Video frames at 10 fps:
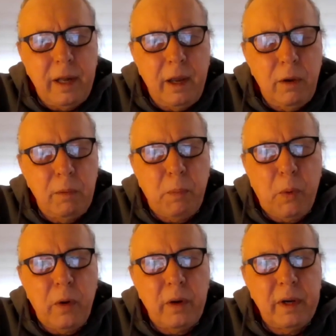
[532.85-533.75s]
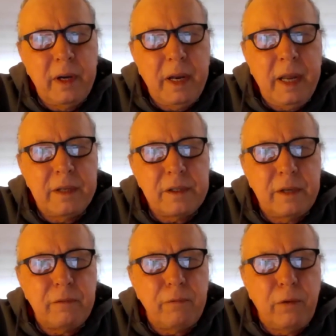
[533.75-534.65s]
How important is
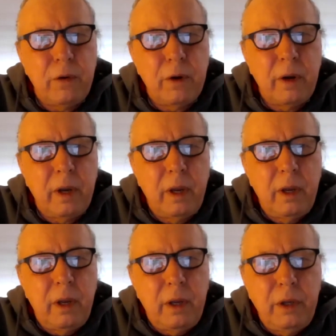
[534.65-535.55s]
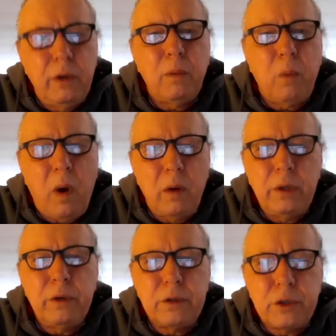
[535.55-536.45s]
it for
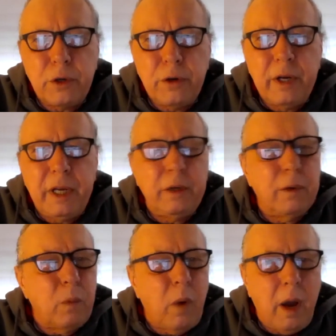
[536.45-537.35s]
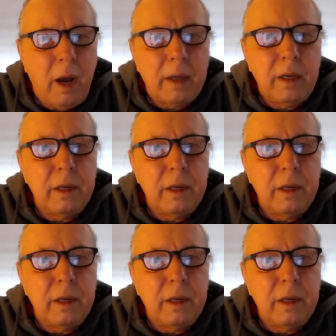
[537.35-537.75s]
your journey, your walk?